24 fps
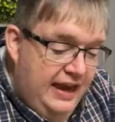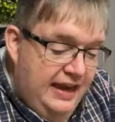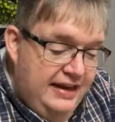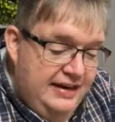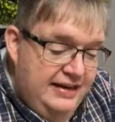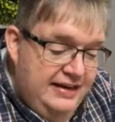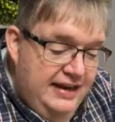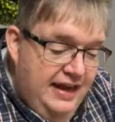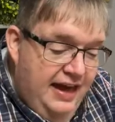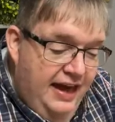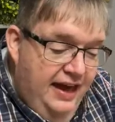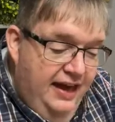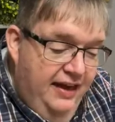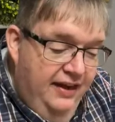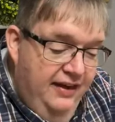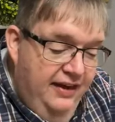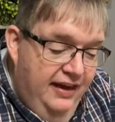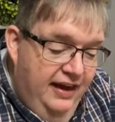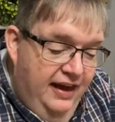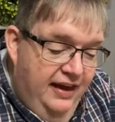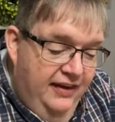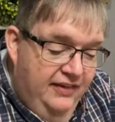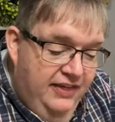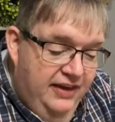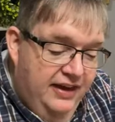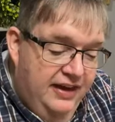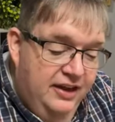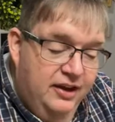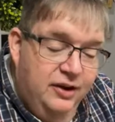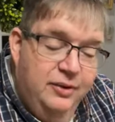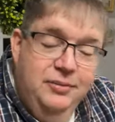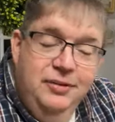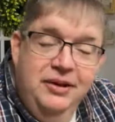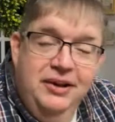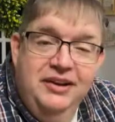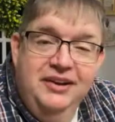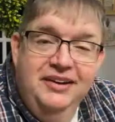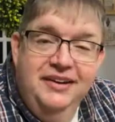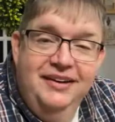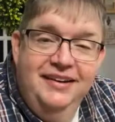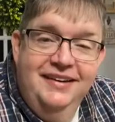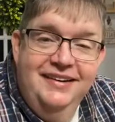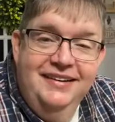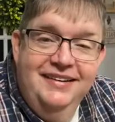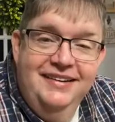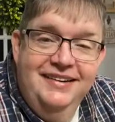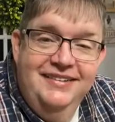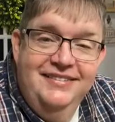and uh, I think it'll
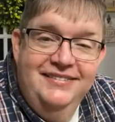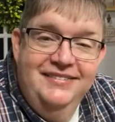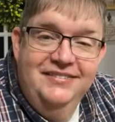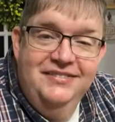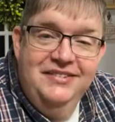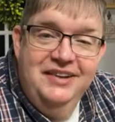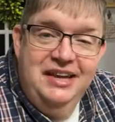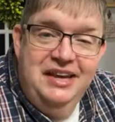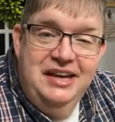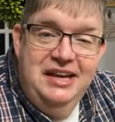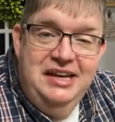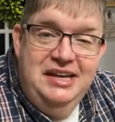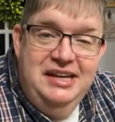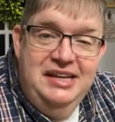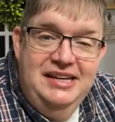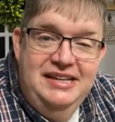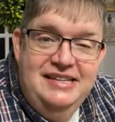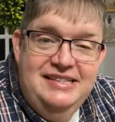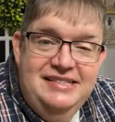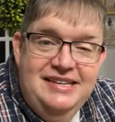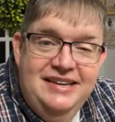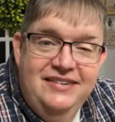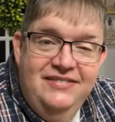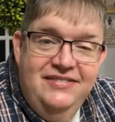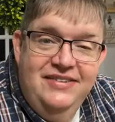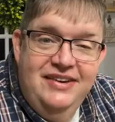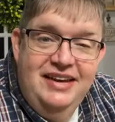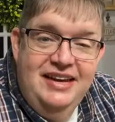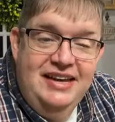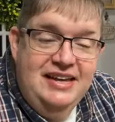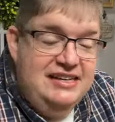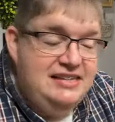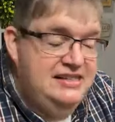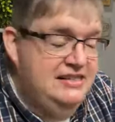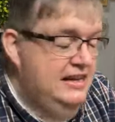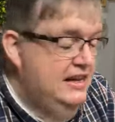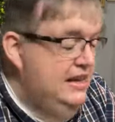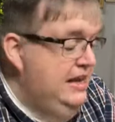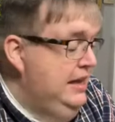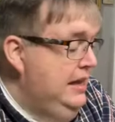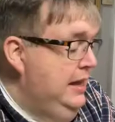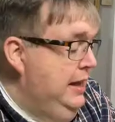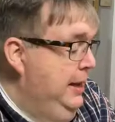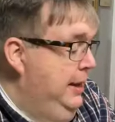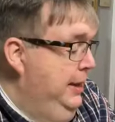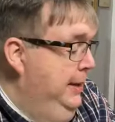be a, a good easy fix.